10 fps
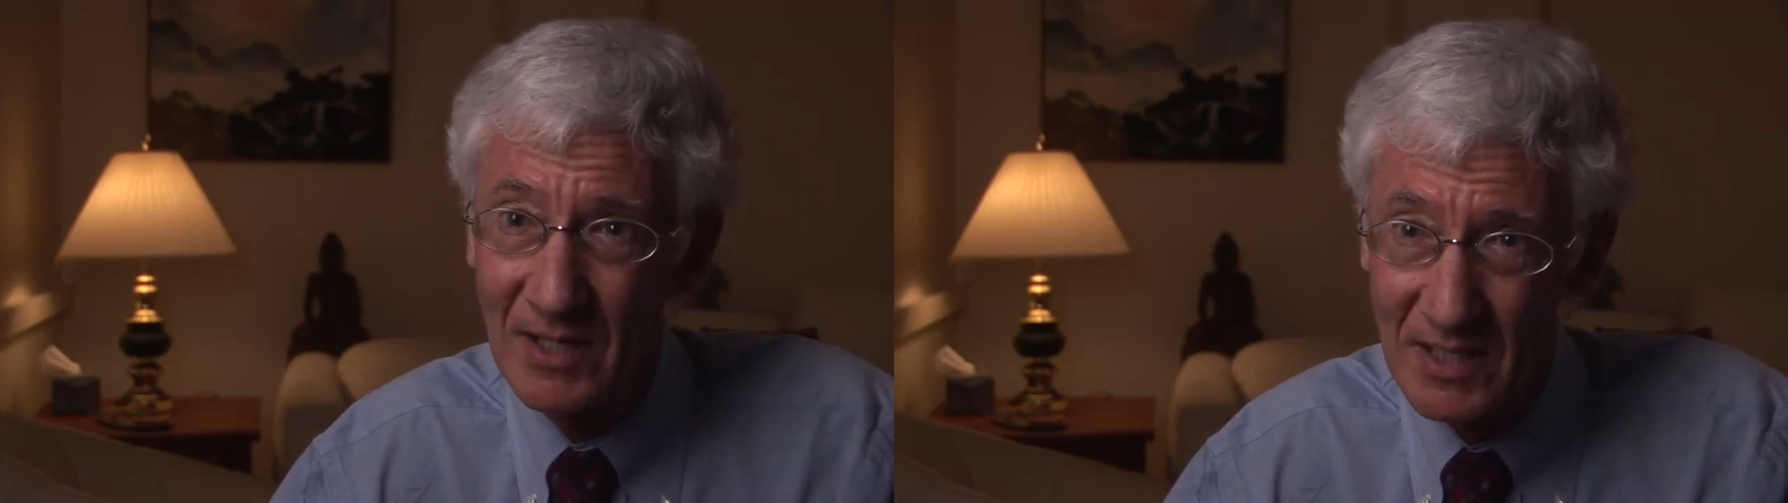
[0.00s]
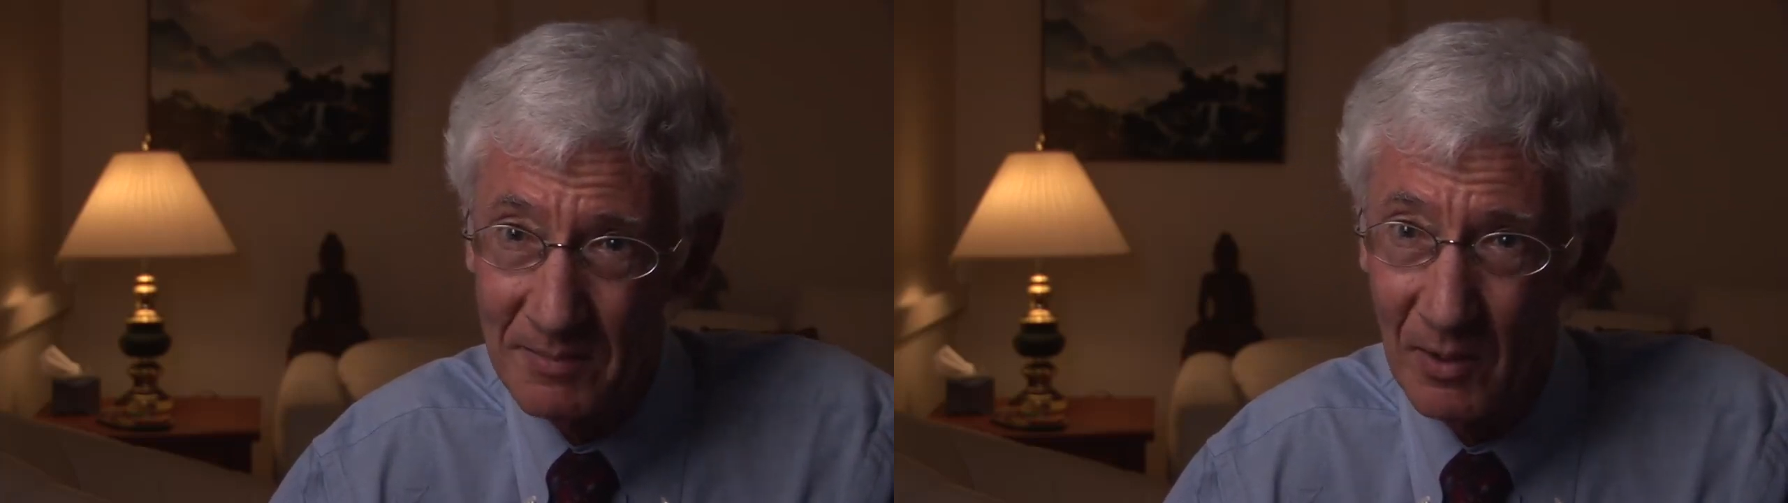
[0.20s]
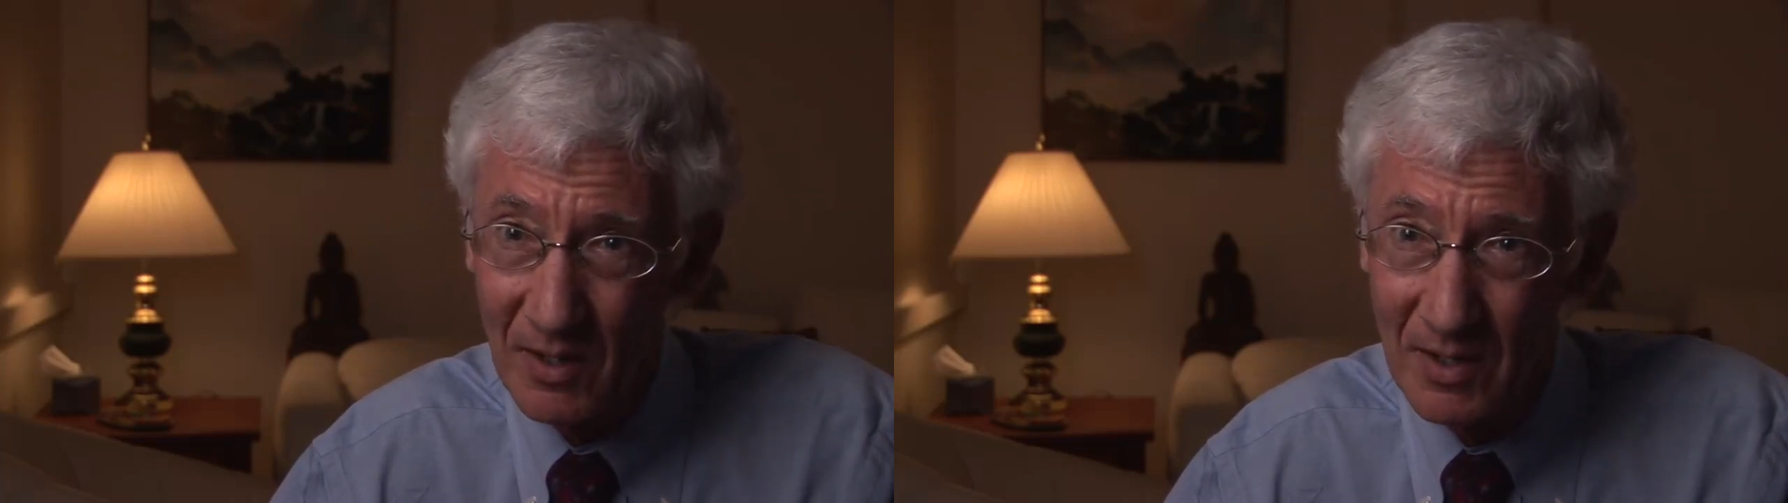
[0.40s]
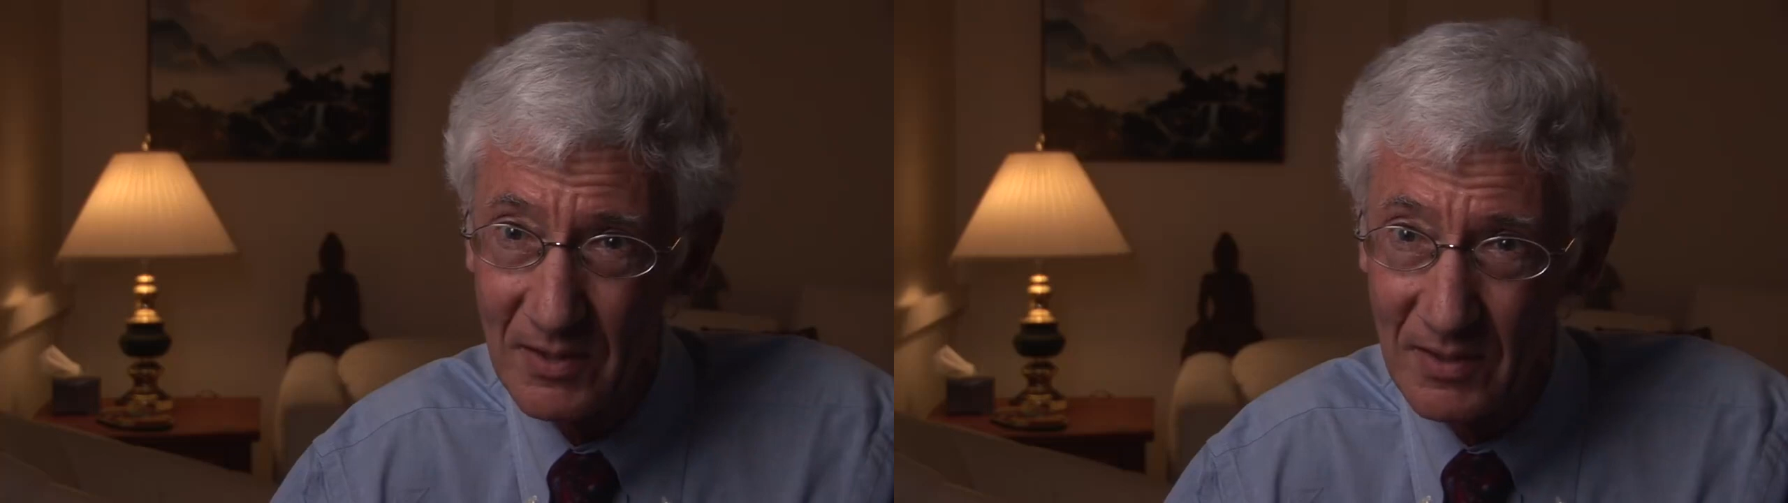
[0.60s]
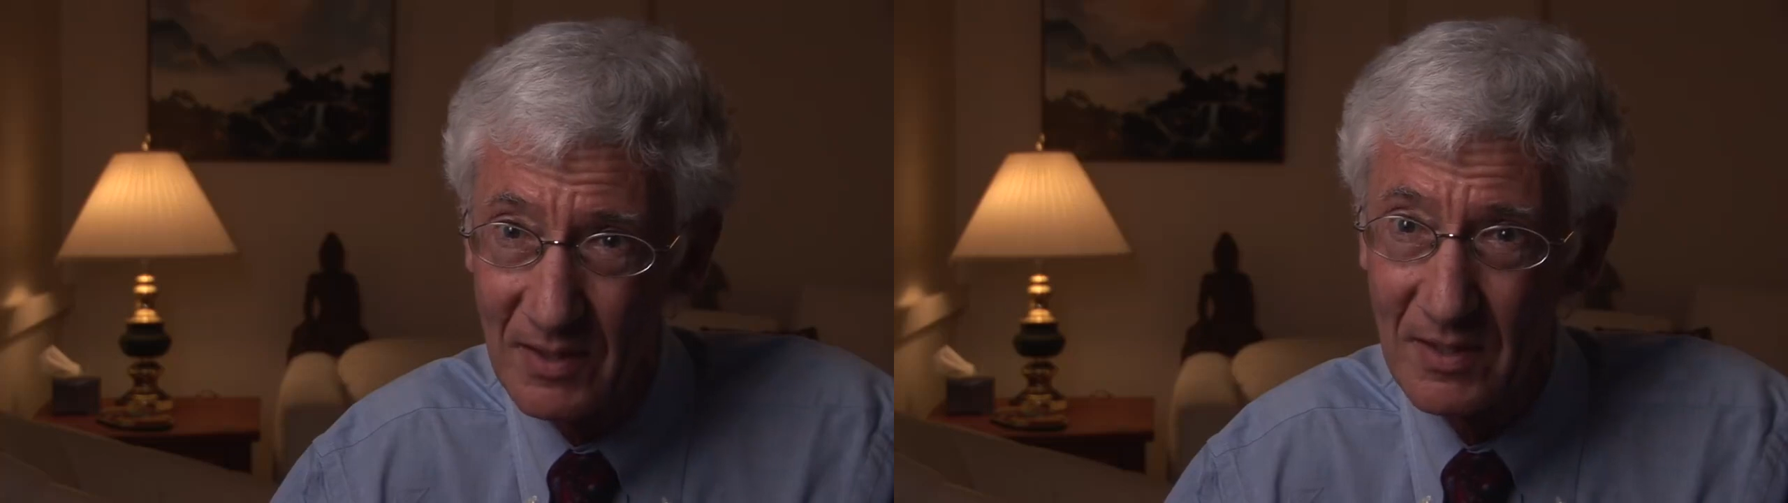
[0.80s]

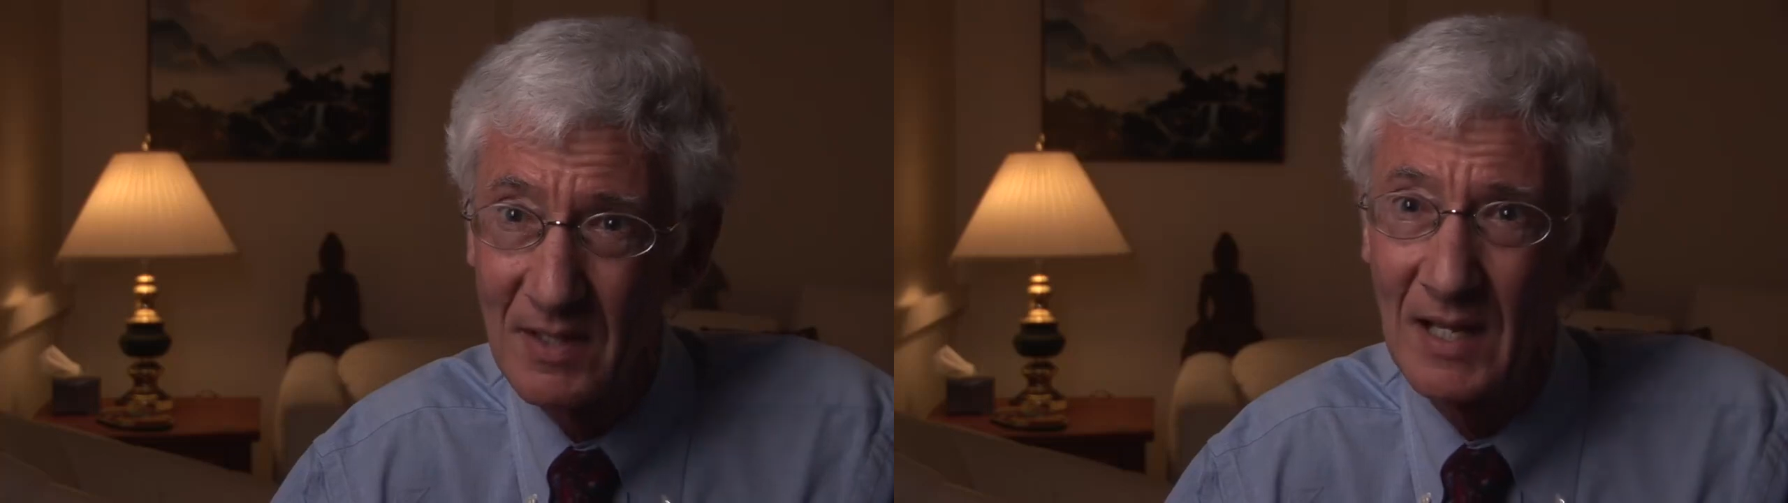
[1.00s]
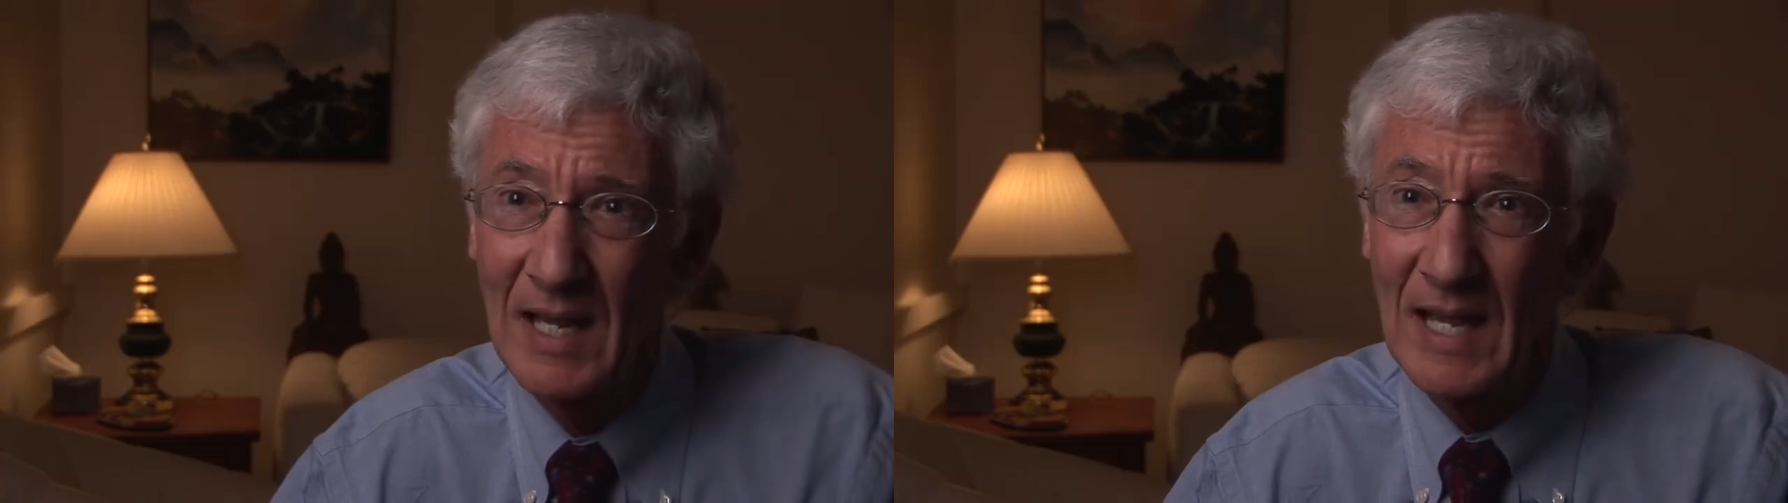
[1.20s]
experiences